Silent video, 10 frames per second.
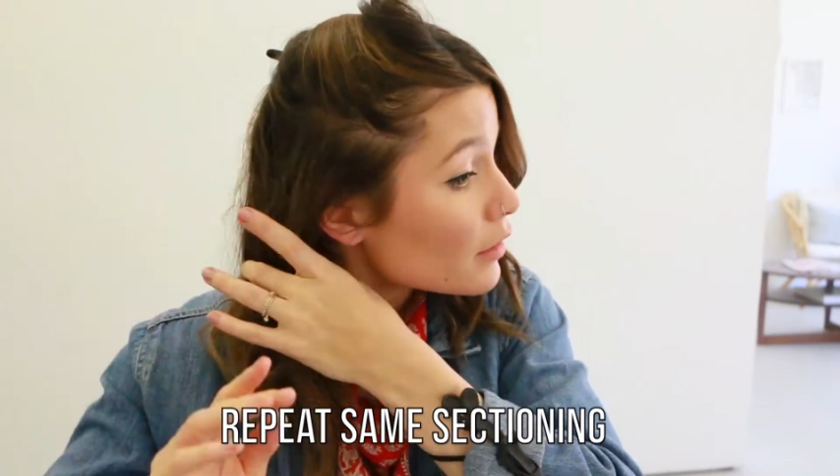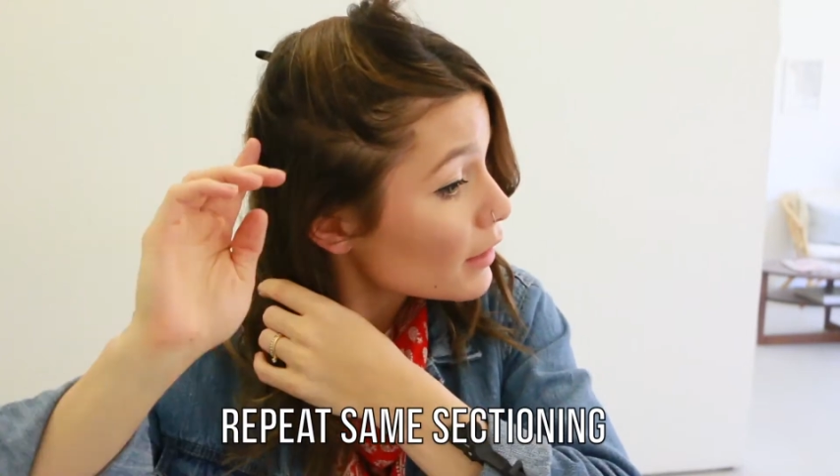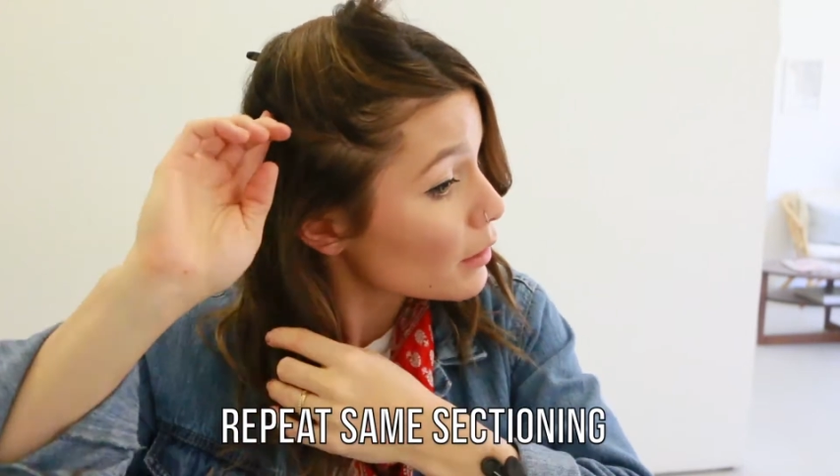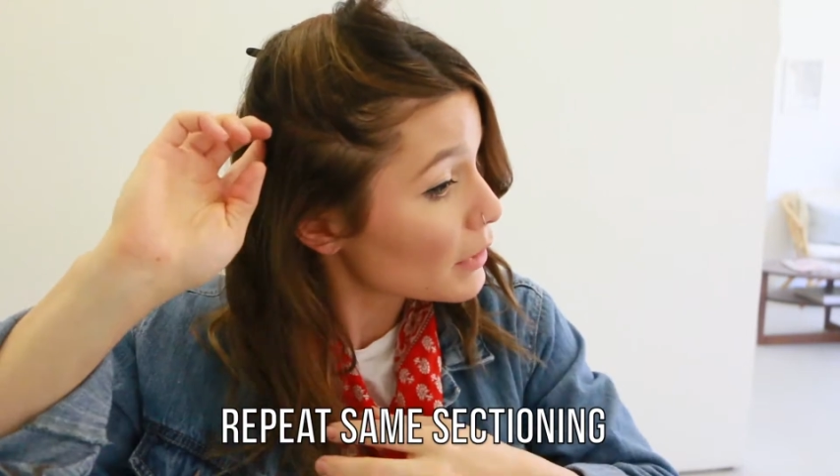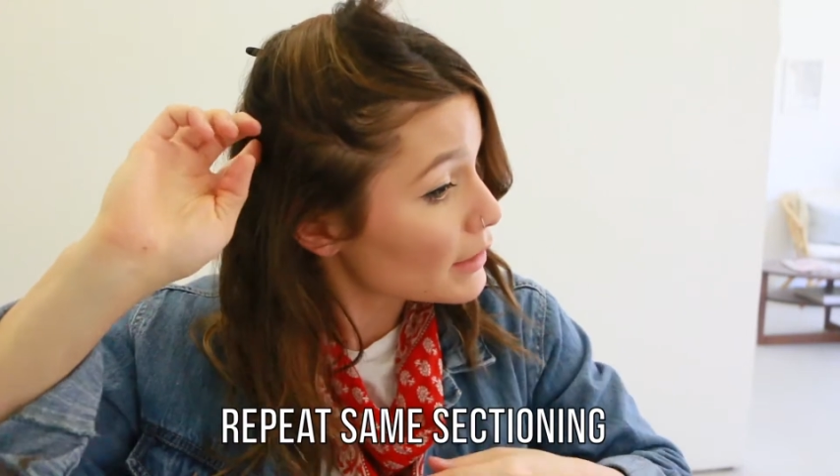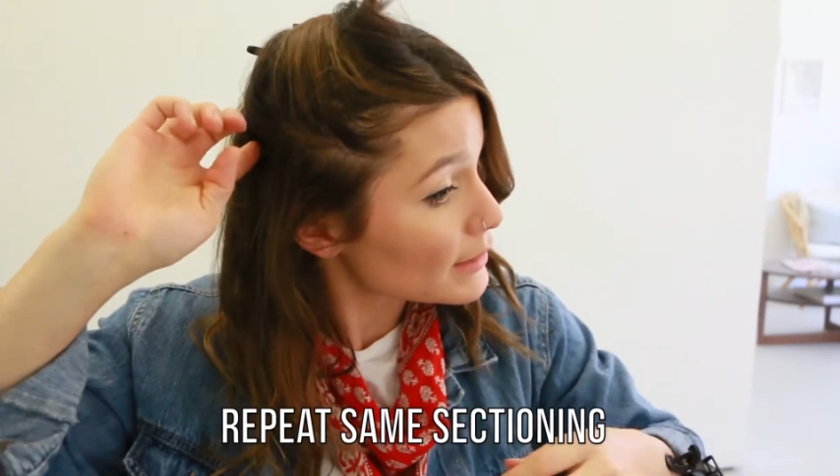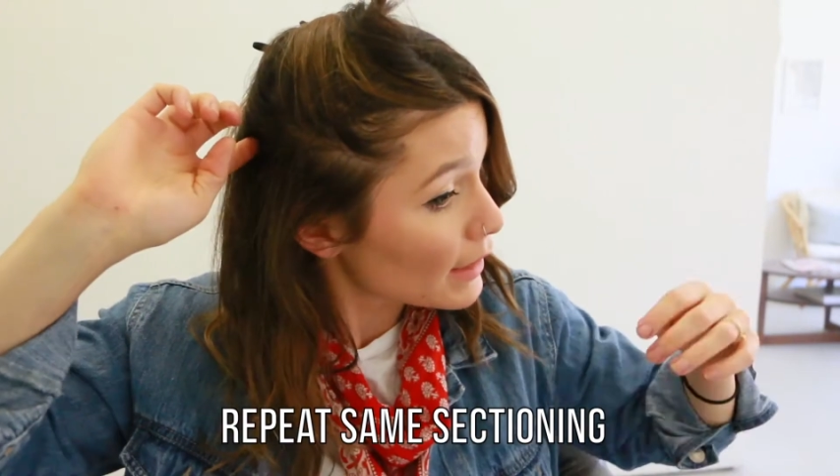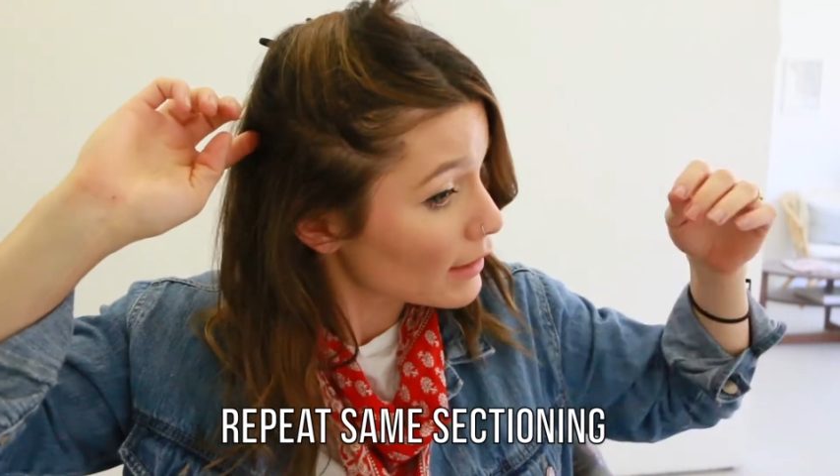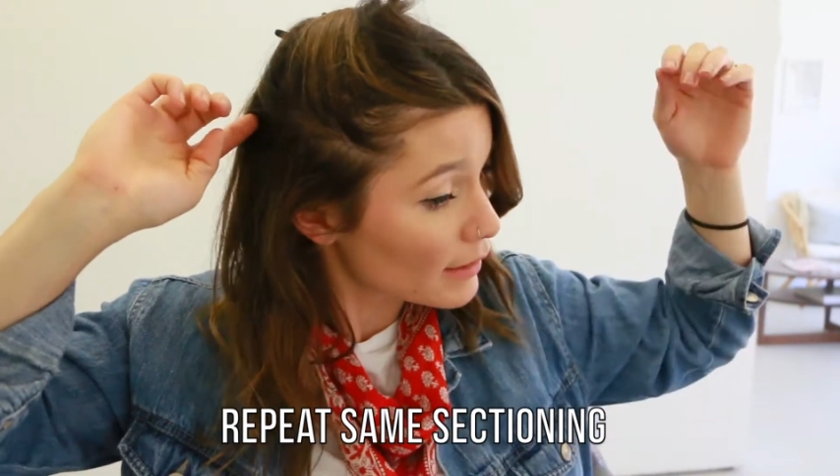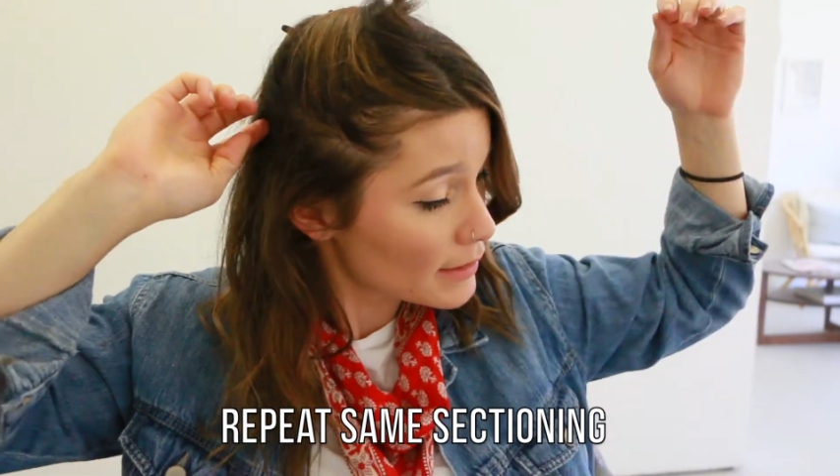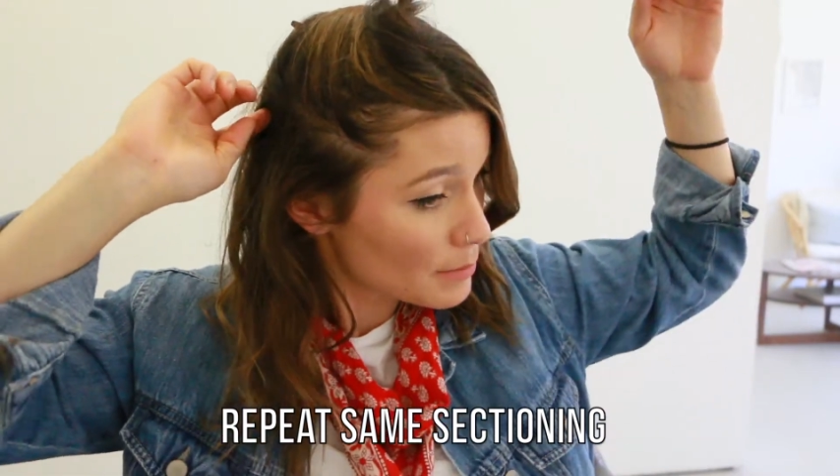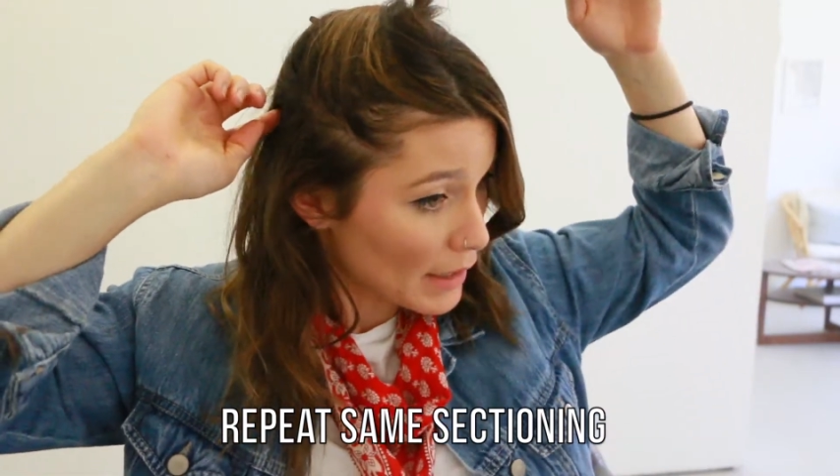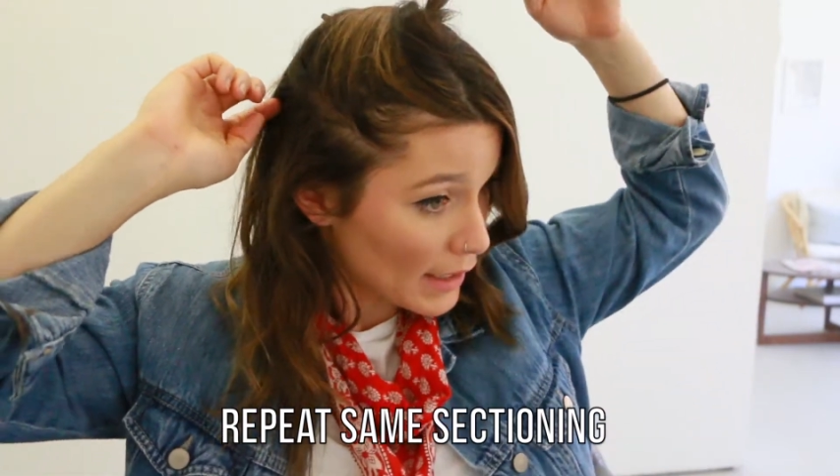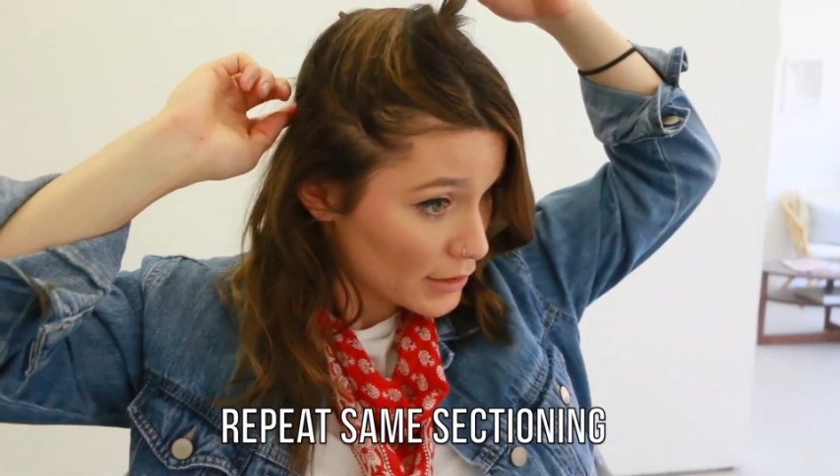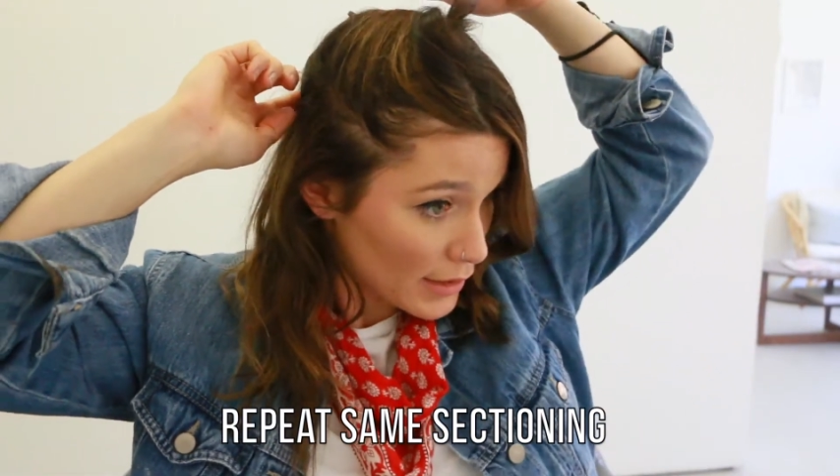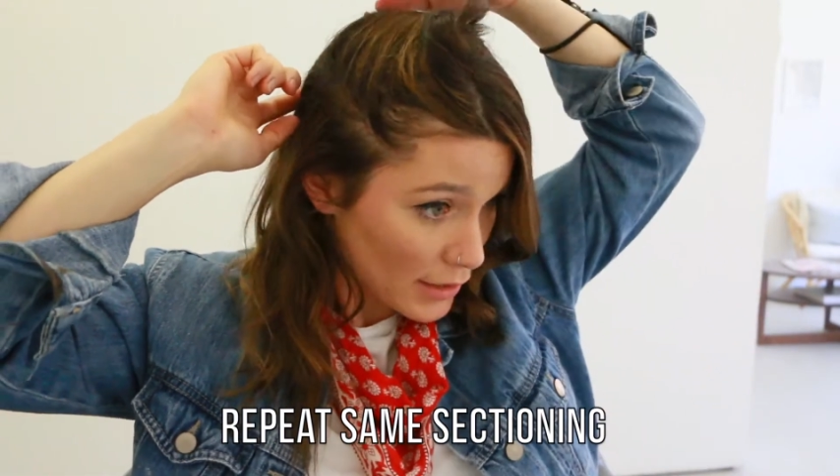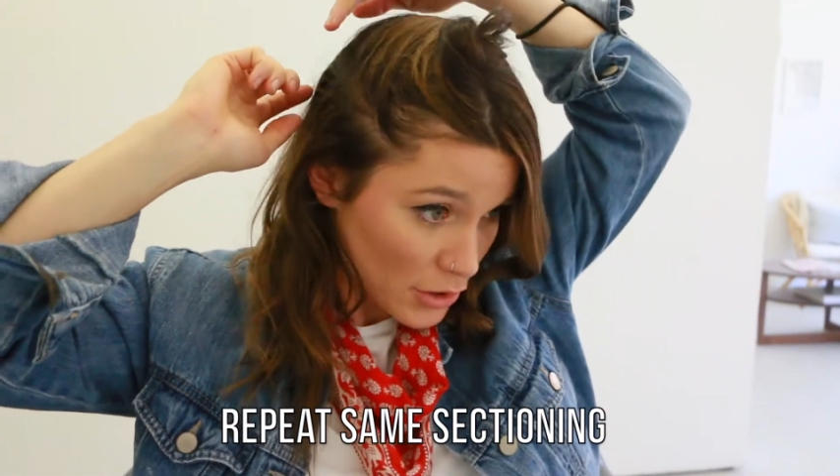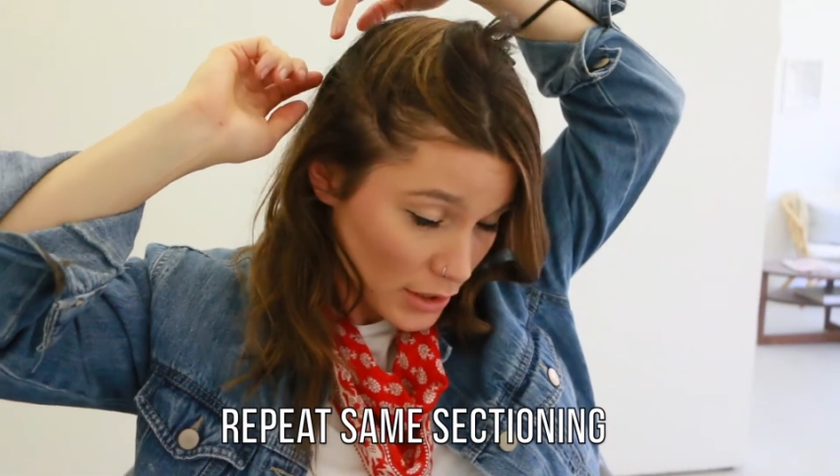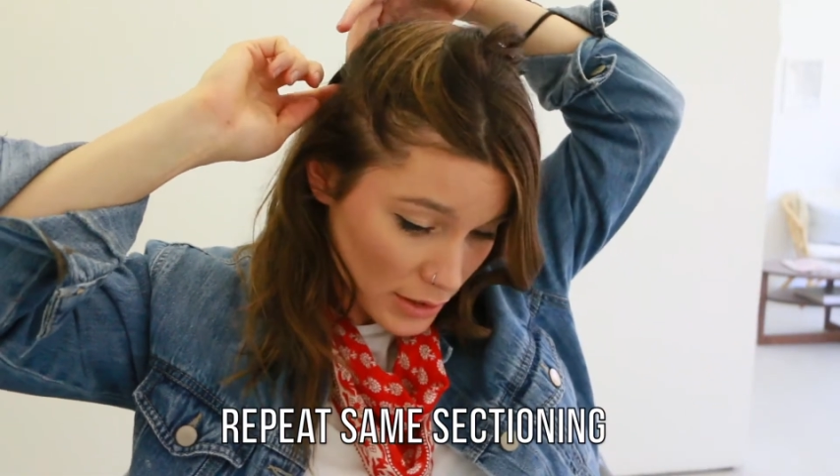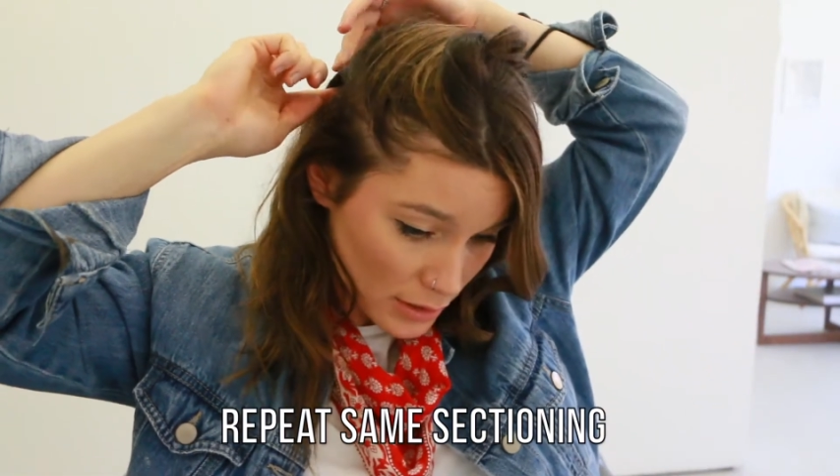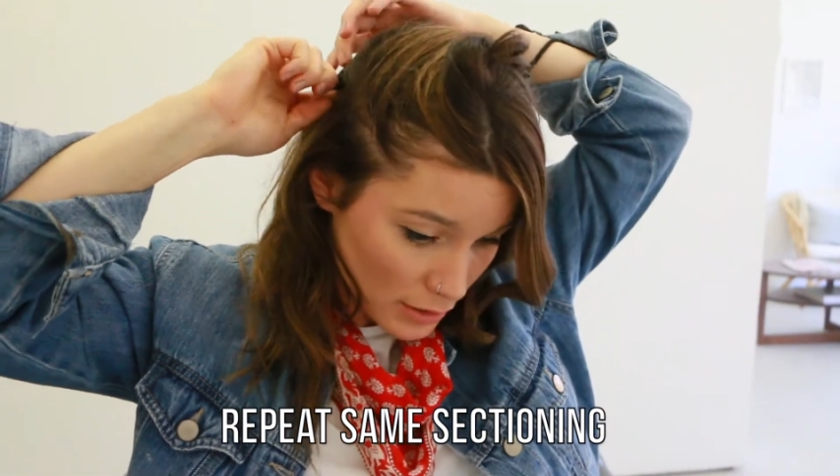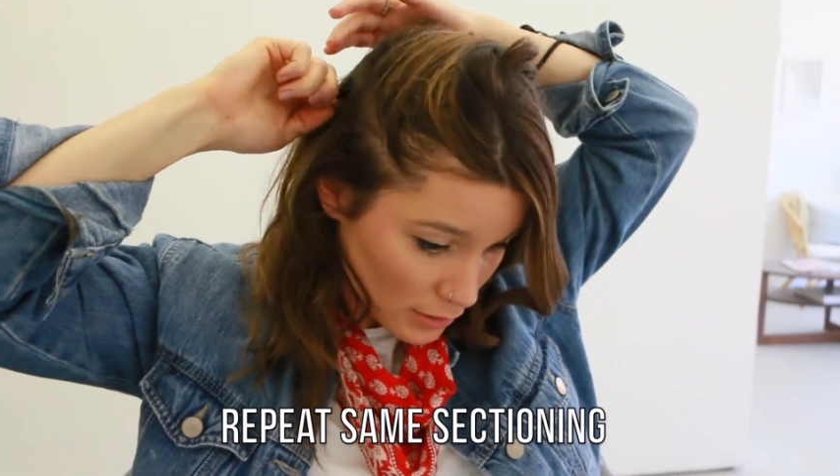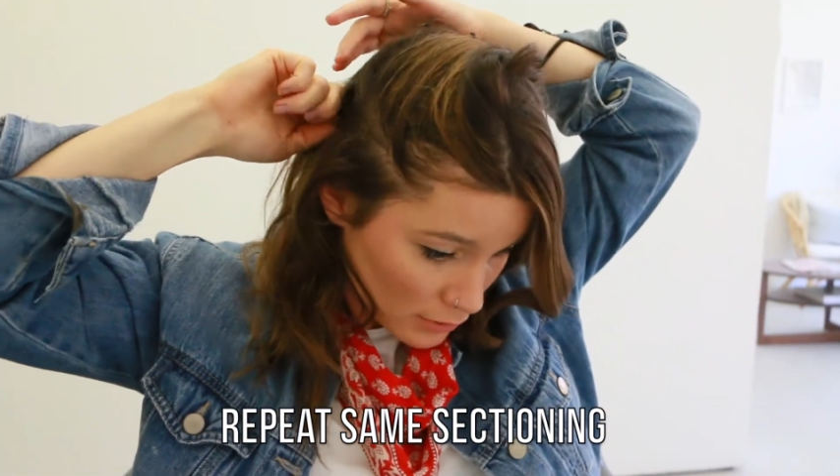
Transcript: then I'm gonna take this back section,